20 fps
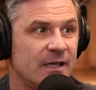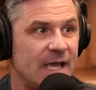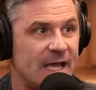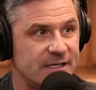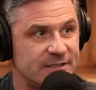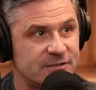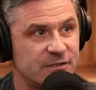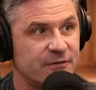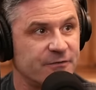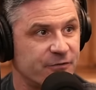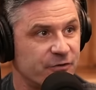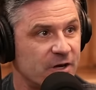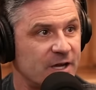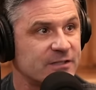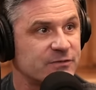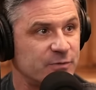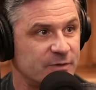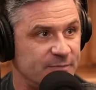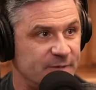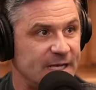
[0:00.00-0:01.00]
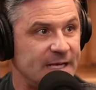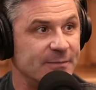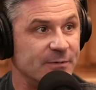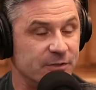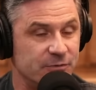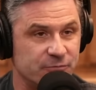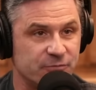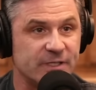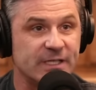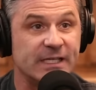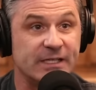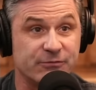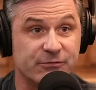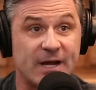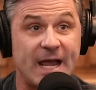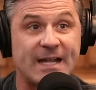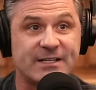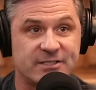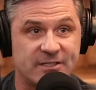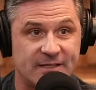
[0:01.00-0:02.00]
And so for us, we've been able to really
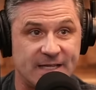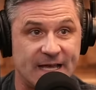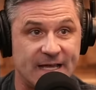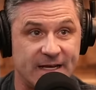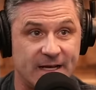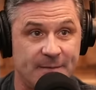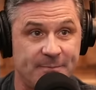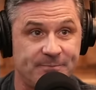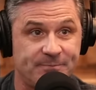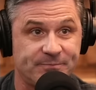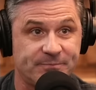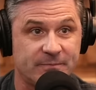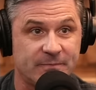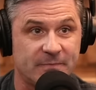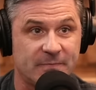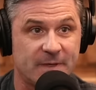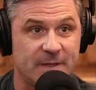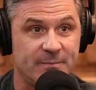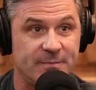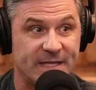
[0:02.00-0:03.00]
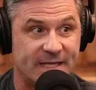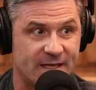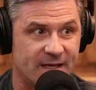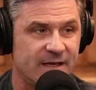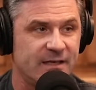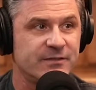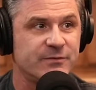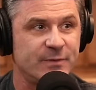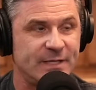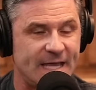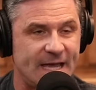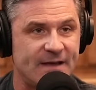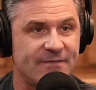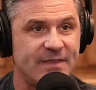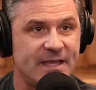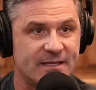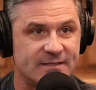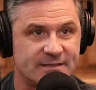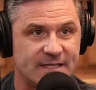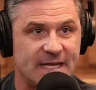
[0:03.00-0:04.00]
ratchet that up because we
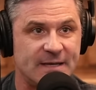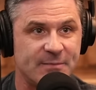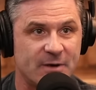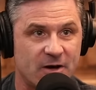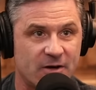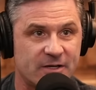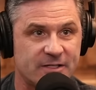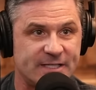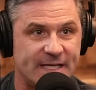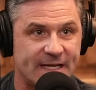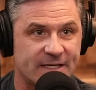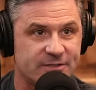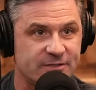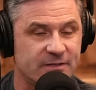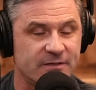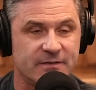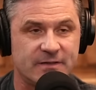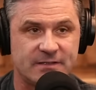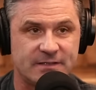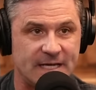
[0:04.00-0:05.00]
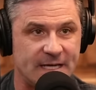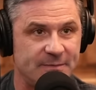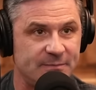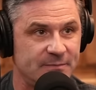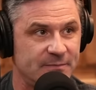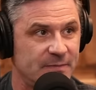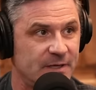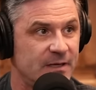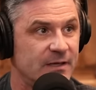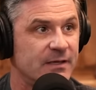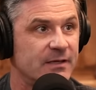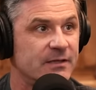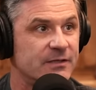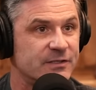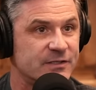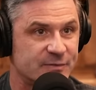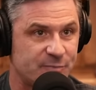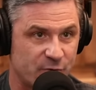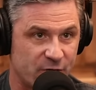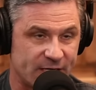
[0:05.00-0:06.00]
have that same architecture, the same
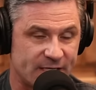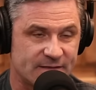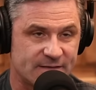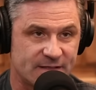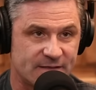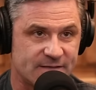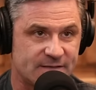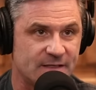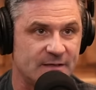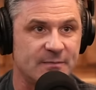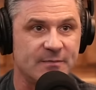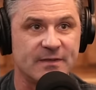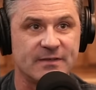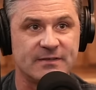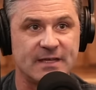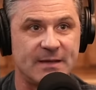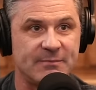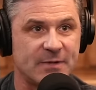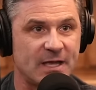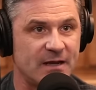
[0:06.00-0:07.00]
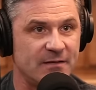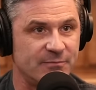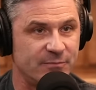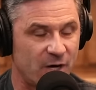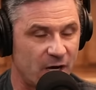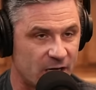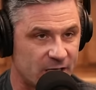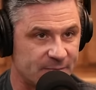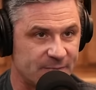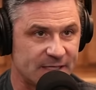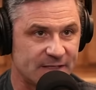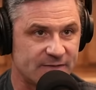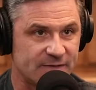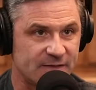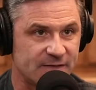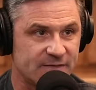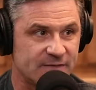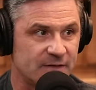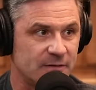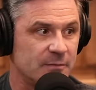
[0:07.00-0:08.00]
spring system, the same kind of bottoming
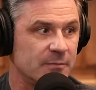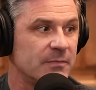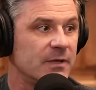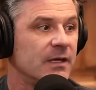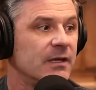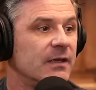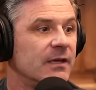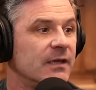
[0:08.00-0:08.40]
system